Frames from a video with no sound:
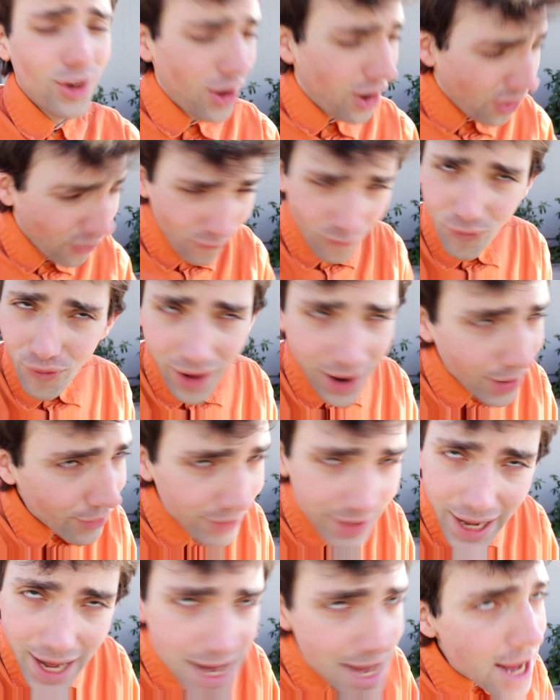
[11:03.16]
Oh wow,
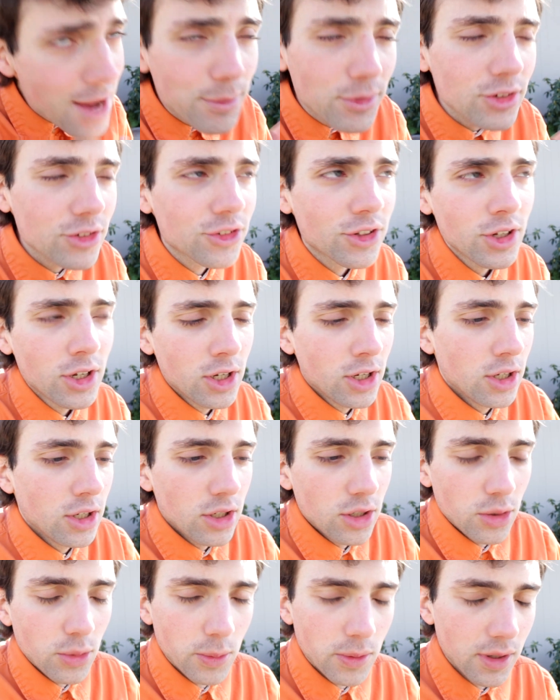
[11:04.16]
gamers!
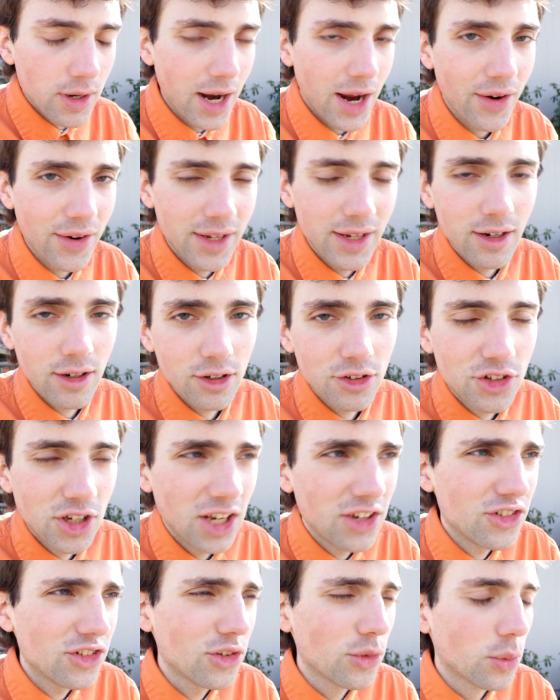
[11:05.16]
We're out here
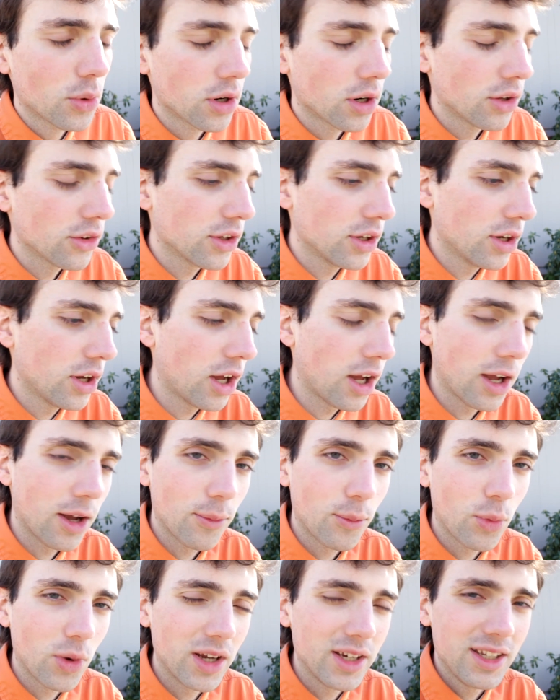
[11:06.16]
changing the world,
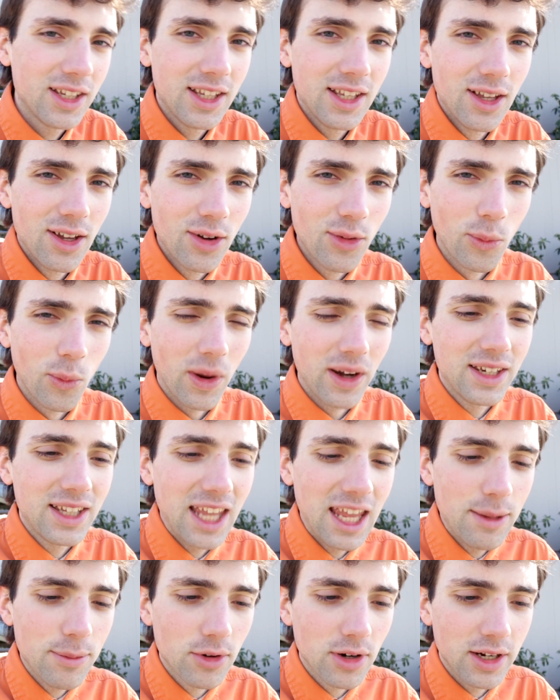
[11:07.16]
one
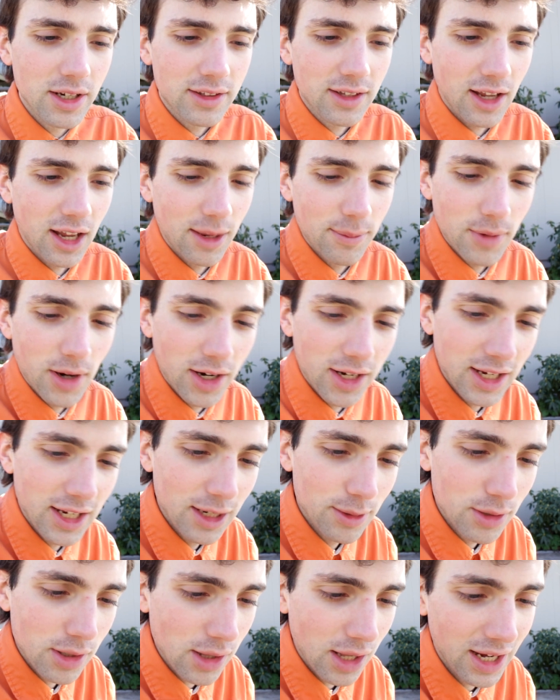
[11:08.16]
gamer at a time. Okay,
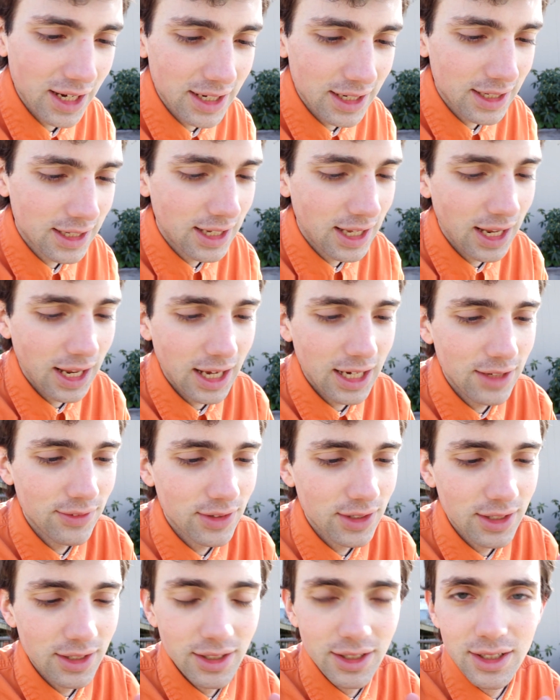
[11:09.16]
gamers, I can't
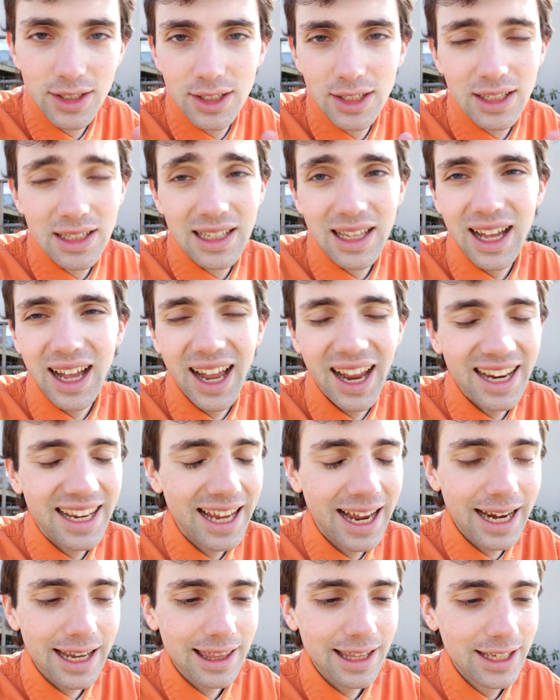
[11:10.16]
even. I
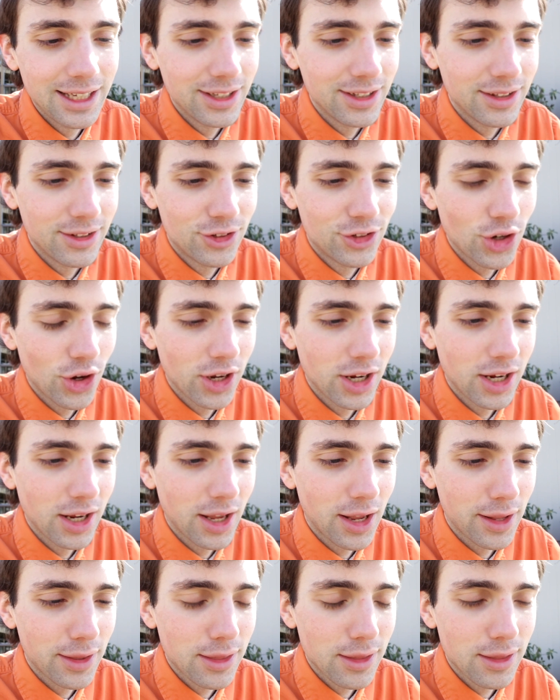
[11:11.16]
gotta show you
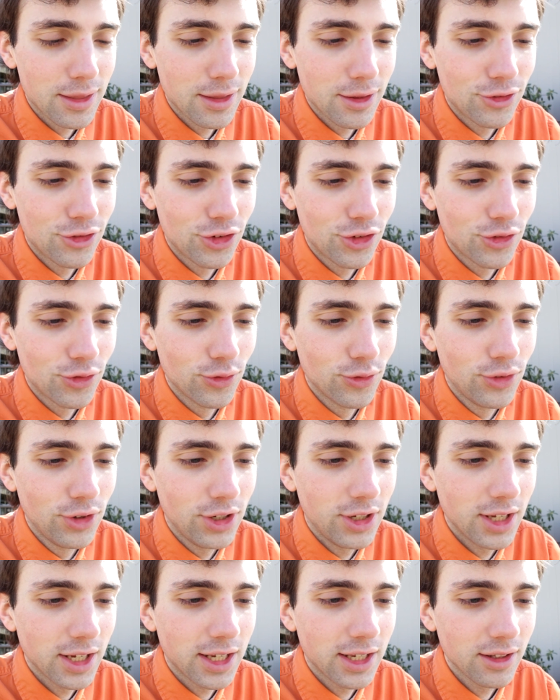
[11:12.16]
guys. It's just
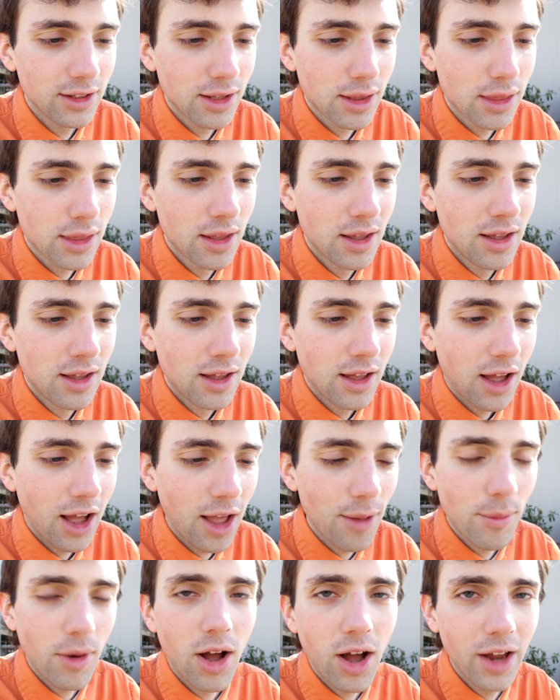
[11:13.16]
ridiculous.
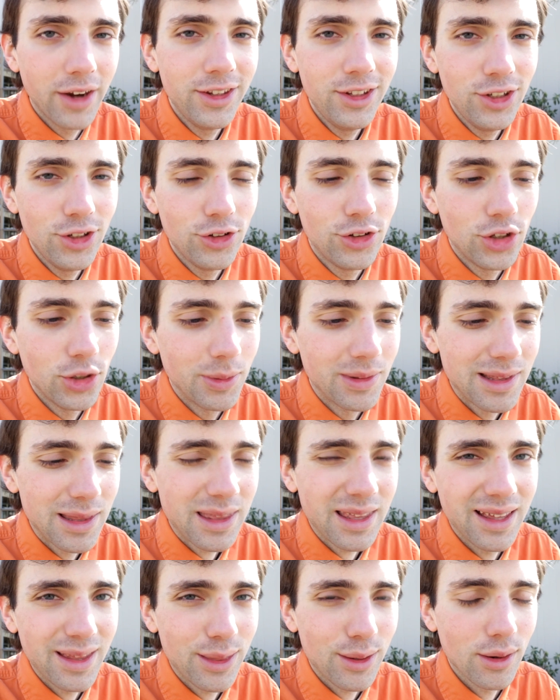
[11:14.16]
I'm on YouTube, and
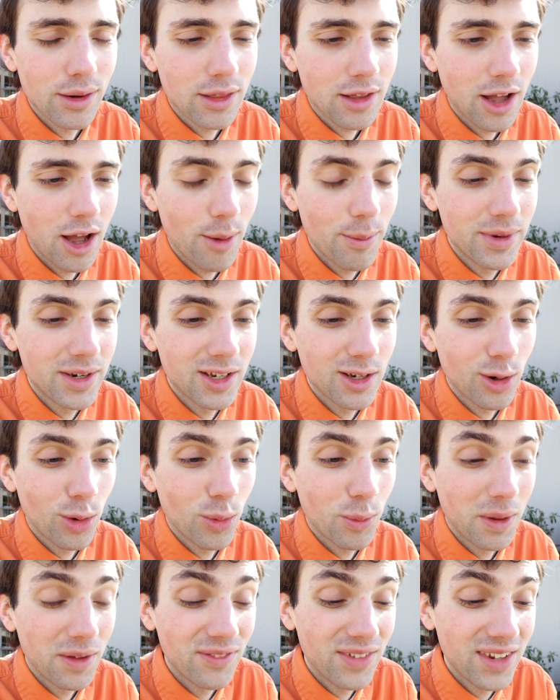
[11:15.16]
this guy starts commenting
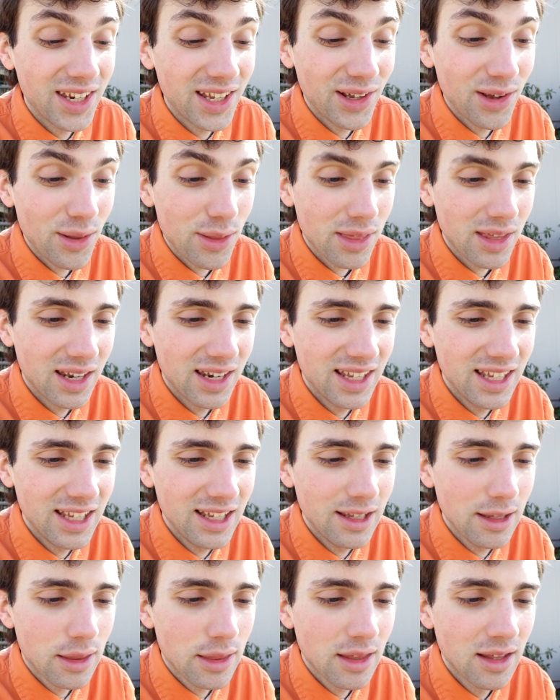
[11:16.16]
on my videos, and
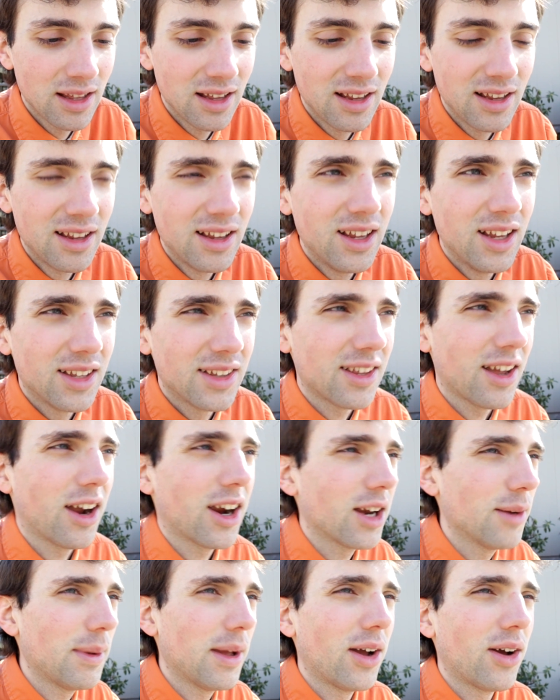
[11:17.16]
he's
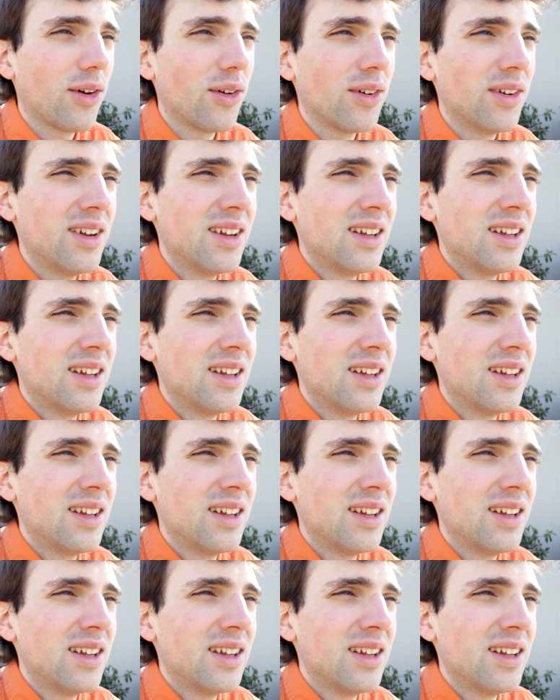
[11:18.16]
talking about